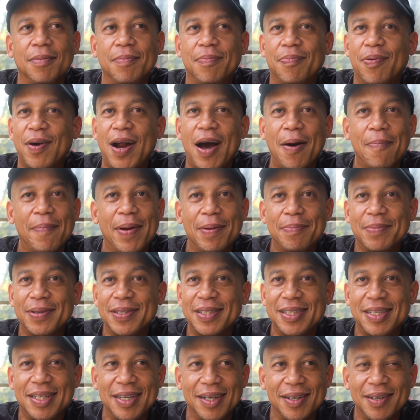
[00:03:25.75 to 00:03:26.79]
Proud member
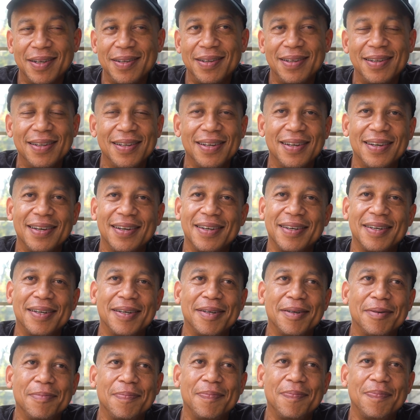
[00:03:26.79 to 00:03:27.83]
still.
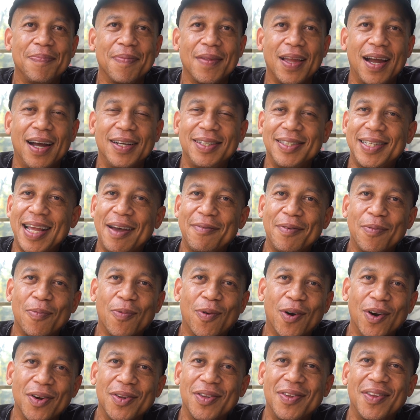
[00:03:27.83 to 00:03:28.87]
I just haven't
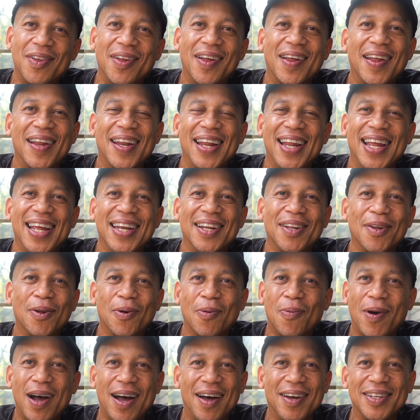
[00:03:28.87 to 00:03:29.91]
worked in a
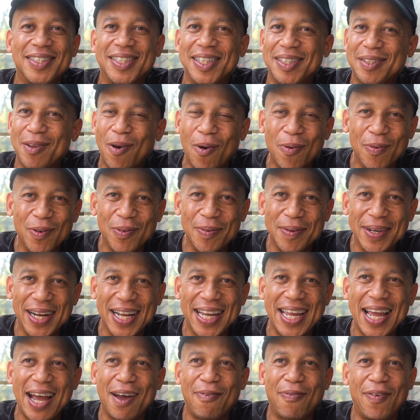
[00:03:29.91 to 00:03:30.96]
little while since opening the
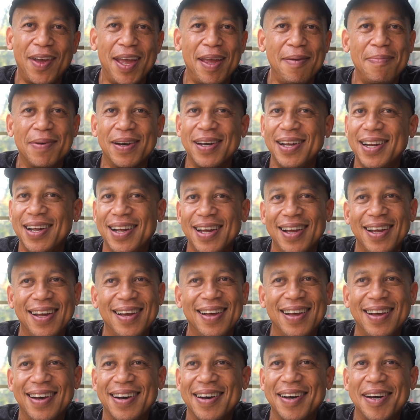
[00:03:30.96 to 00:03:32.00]
cafe, but
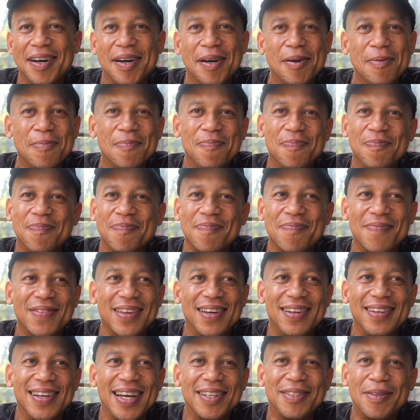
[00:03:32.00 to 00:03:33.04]

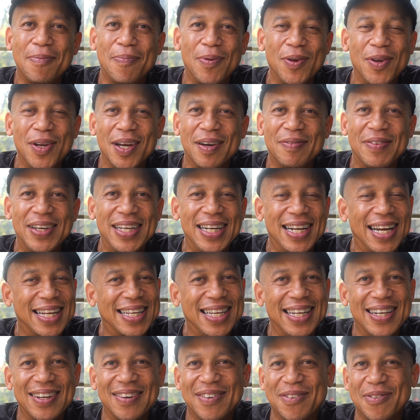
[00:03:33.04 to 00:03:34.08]
that's the beauty of it. I
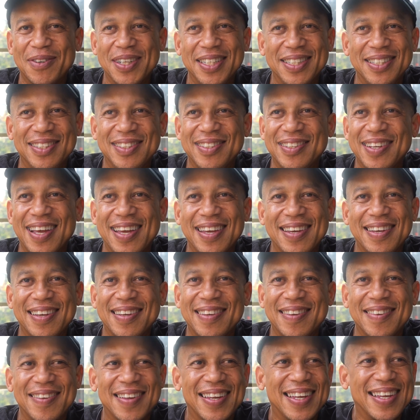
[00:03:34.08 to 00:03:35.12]
can always like
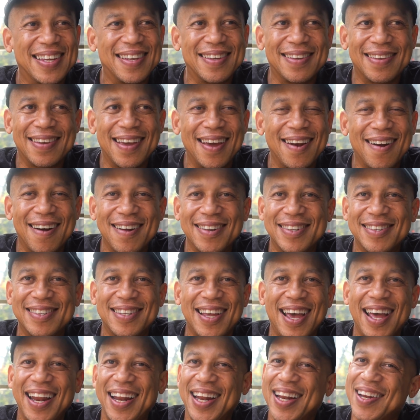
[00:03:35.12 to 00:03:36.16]
get on
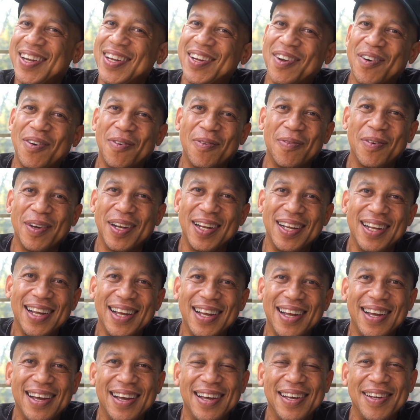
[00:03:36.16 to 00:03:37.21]
set, when
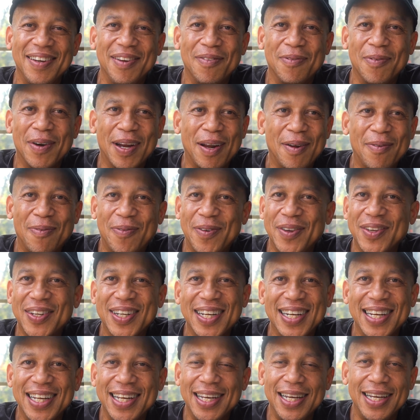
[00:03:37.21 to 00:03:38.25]
I feel
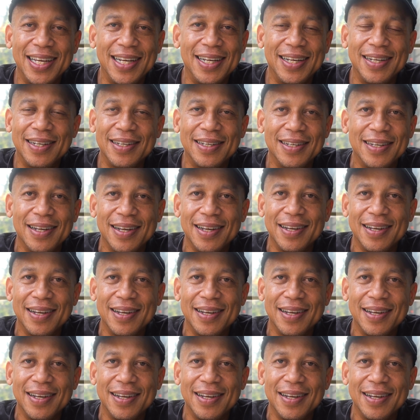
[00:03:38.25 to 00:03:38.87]
the need, and